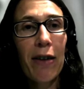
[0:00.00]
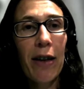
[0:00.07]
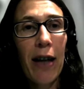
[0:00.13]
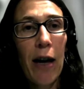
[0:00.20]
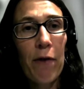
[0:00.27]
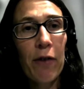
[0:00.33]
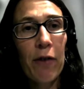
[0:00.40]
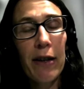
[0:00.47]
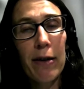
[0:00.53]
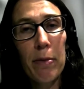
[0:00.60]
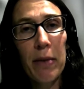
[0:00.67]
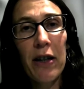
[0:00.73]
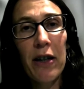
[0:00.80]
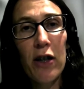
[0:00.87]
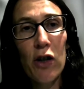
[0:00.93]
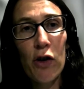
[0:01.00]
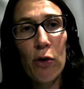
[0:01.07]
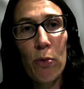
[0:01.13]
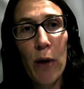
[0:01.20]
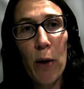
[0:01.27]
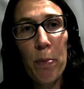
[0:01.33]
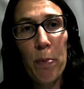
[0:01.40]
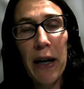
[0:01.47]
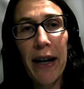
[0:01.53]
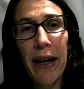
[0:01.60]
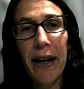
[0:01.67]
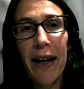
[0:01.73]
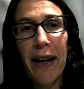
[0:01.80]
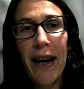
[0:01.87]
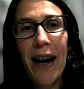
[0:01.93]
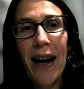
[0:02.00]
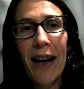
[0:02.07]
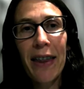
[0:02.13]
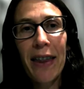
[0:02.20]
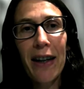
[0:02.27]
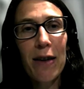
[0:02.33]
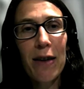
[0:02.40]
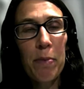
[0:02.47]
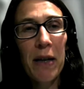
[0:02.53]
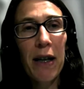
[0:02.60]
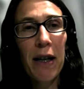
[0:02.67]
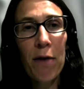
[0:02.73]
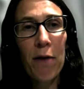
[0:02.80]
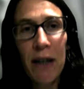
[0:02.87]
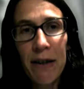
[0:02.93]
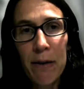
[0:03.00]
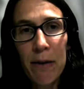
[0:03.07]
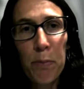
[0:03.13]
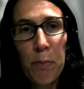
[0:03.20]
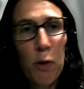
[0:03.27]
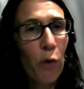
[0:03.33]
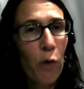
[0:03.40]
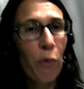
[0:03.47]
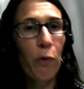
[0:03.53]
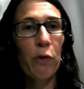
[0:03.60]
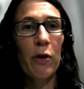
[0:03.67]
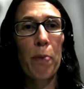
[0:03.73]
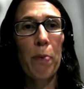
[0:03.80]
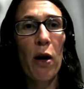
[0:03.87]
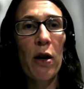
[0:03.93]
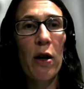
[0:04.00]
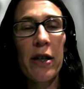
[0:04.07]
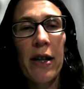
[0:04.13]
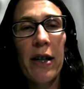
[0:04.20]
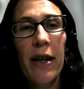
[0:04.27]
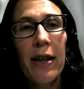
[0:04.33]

covering some clinician wellbeing. I think it's going to be lovely. It's a beautiful spot.